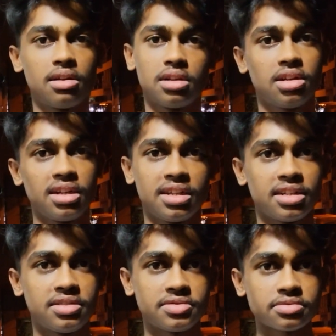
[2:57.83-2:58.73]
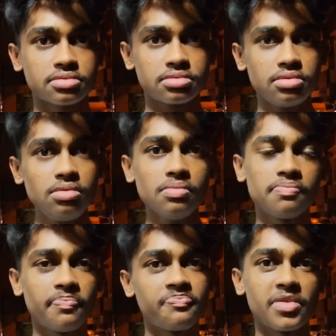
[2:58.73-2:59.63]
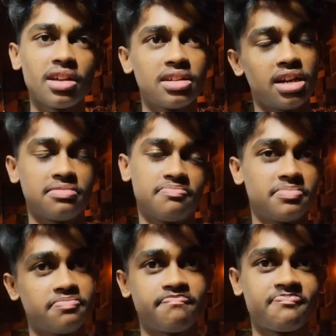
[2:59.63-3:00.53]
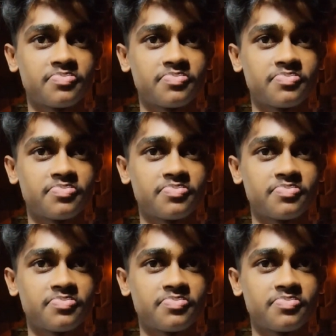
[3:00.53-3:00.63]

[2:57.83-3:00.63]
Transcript: Actually, yeah. You frequently visit here most of times. Yeah.